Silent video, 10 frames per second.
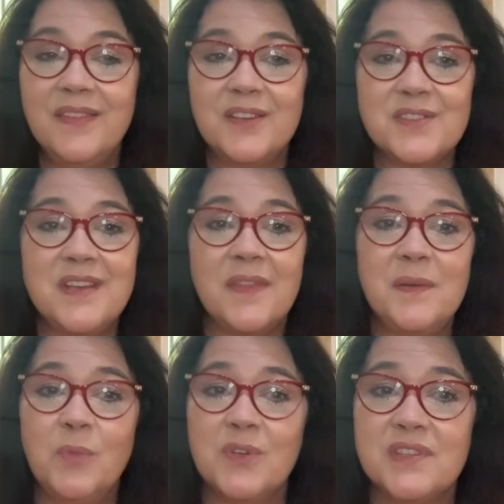There's
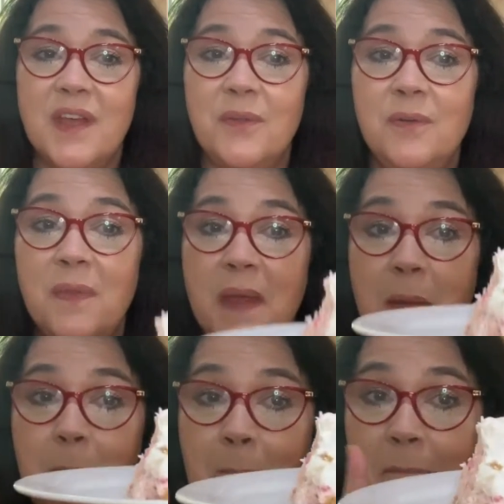nothing more Southern
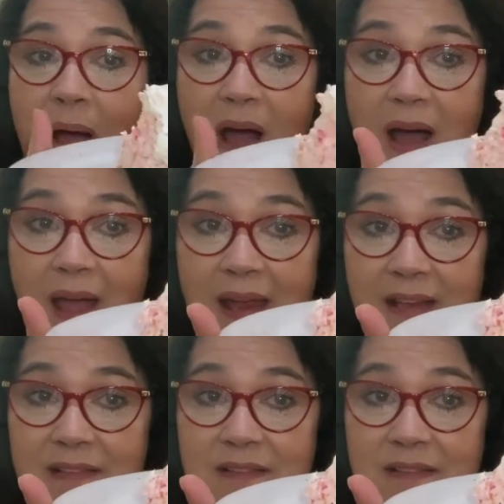than pie